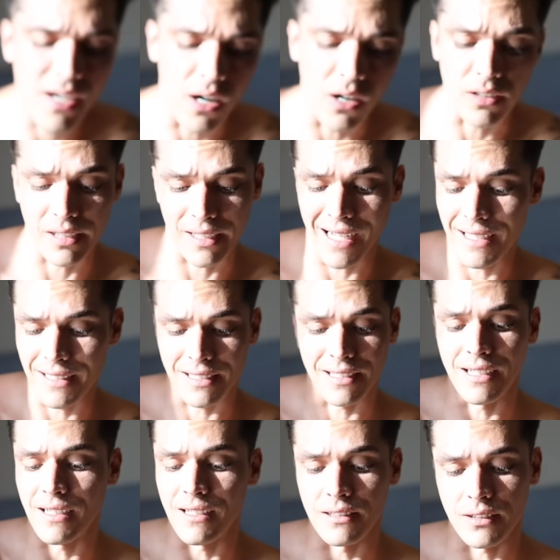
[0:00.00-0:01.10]
are kind of
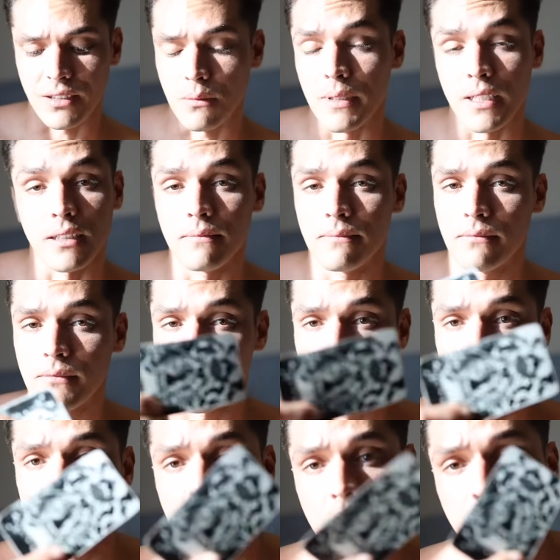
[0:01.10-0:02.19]
stuck on somebody, to
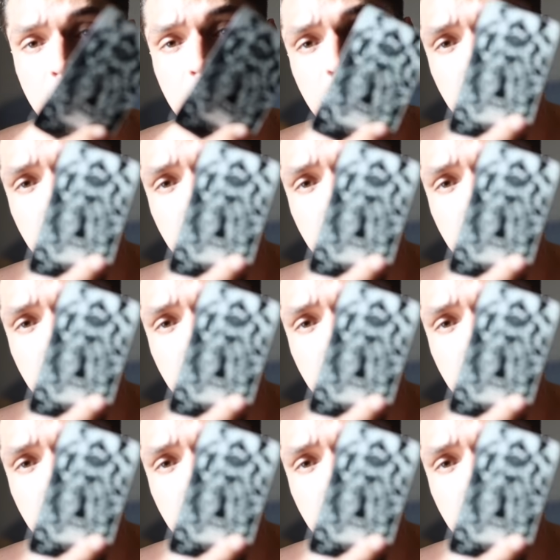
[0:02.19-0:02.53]
be frank.